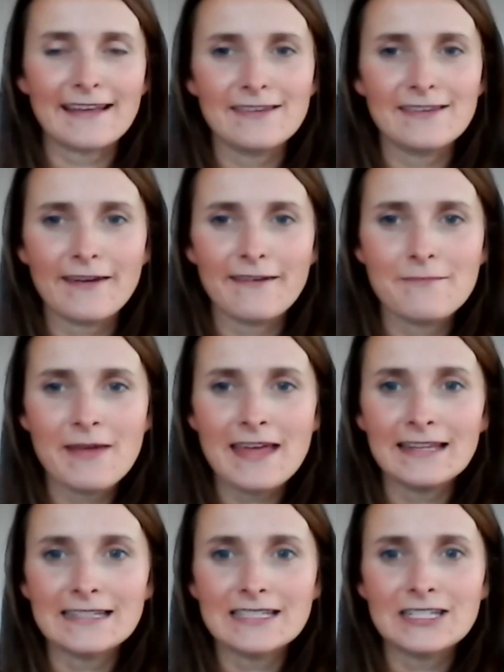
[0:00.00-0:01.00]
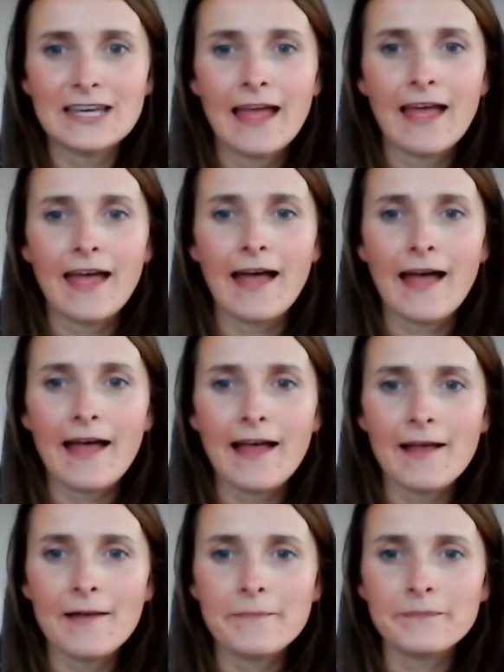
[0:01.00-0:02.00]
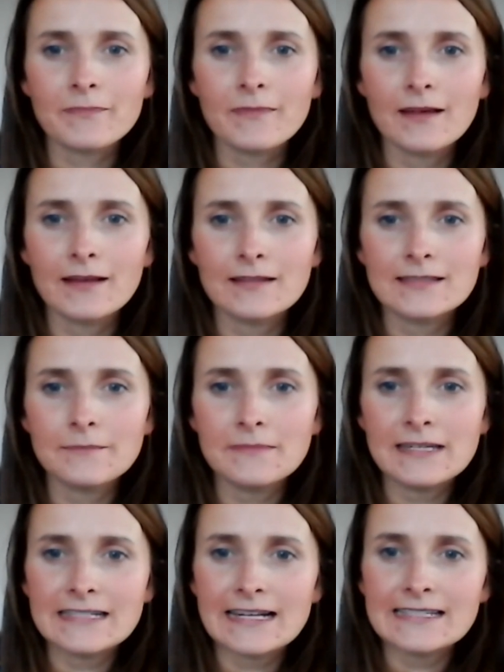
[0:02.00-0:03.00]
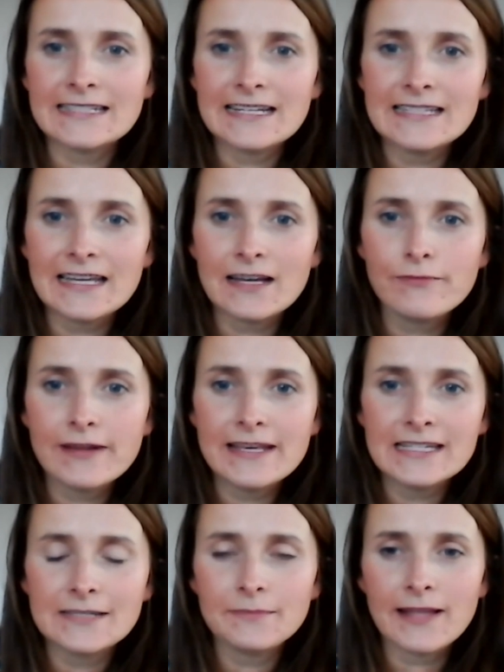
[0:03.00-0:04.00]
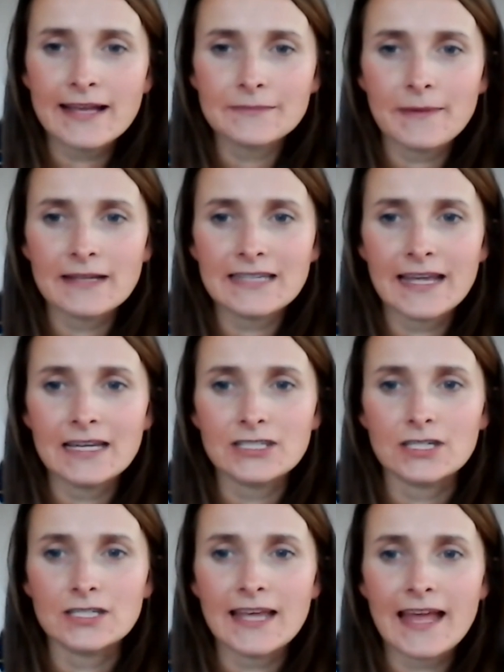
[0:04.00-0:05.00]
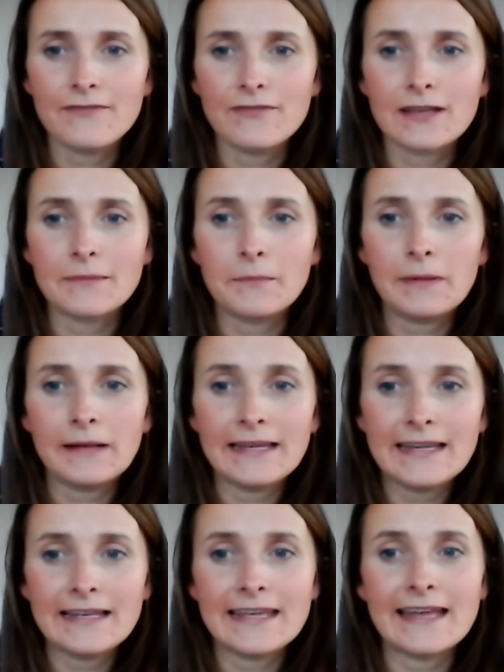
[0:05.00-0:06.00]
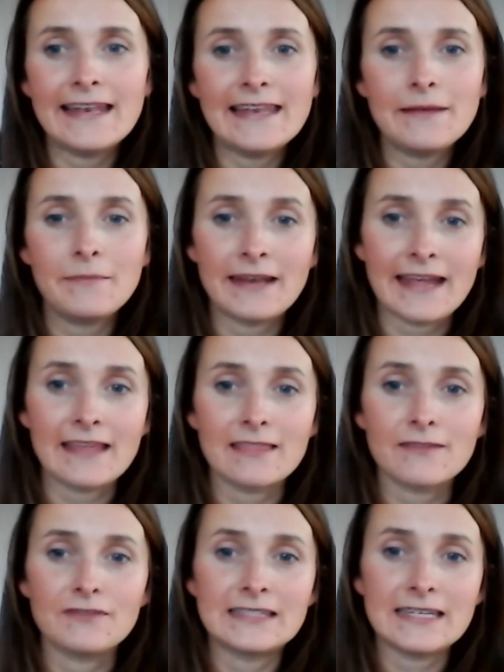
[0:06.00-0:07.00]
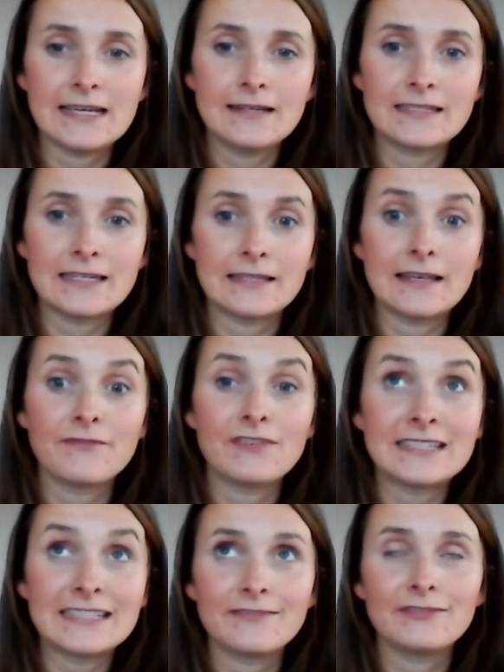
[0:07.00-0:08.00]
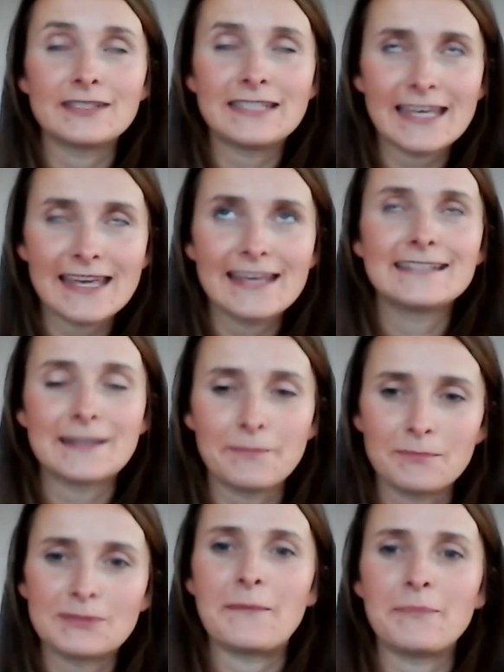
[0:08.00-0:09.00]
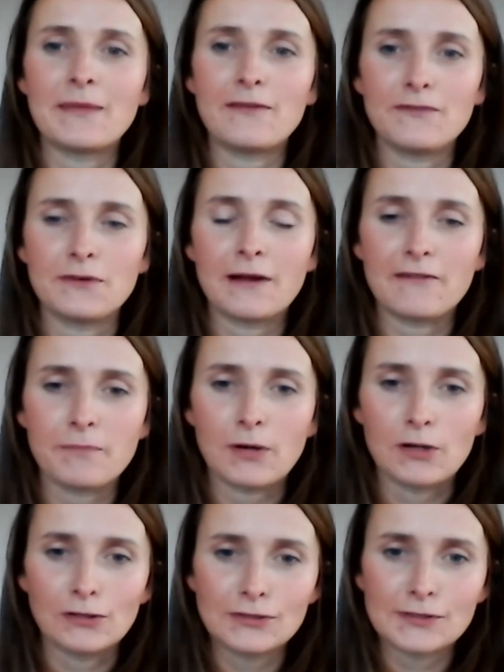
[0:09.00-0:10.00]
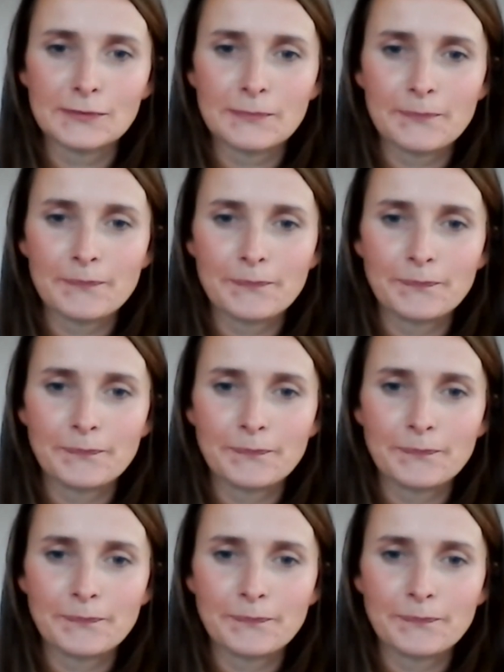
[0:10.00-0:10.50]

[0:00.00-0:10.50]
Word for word: Thank you very much. Um, somebody's asked, is it a reasonable expectation to ever completely eliminate the fatigue, the fatigue symptom if you have POTS?